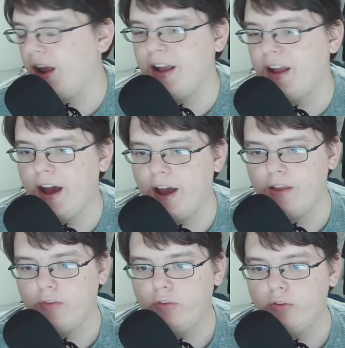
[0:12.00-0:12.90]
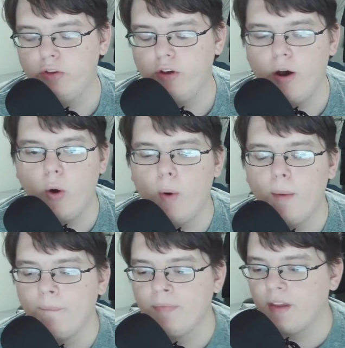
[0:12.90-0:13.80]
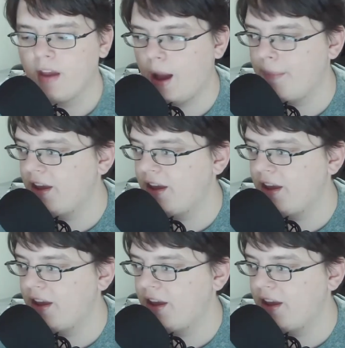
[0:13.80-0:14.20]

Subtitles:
guys, so I'm